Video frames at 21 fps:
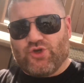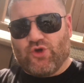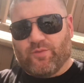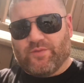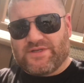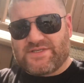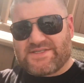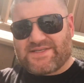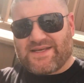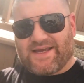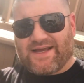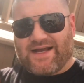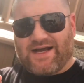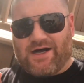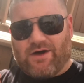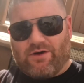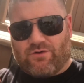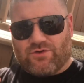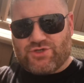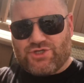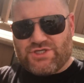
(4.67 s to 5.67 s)
human
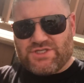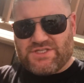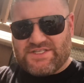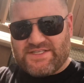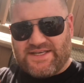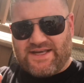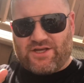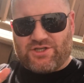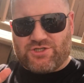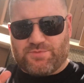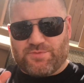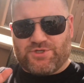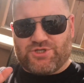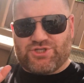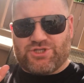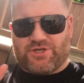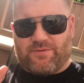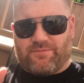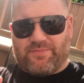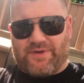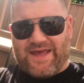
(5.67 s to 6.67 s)
psychology,
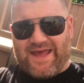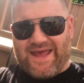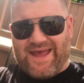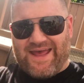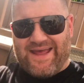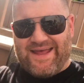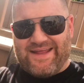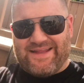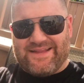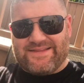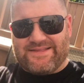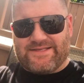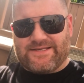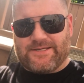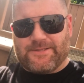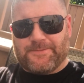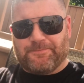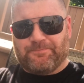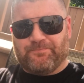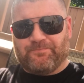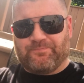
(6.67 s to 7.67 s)
salesmanship, and
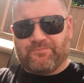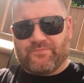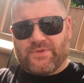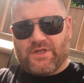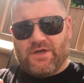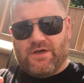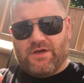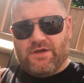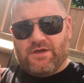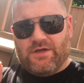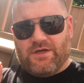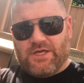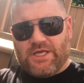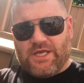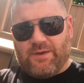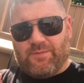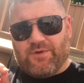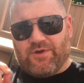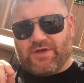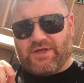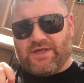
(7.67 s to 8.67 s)

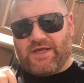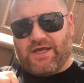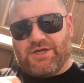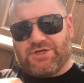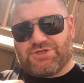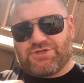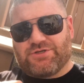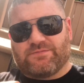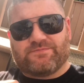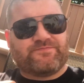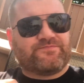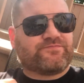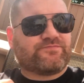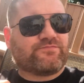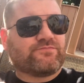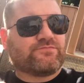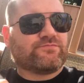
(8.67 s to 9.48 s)
communication,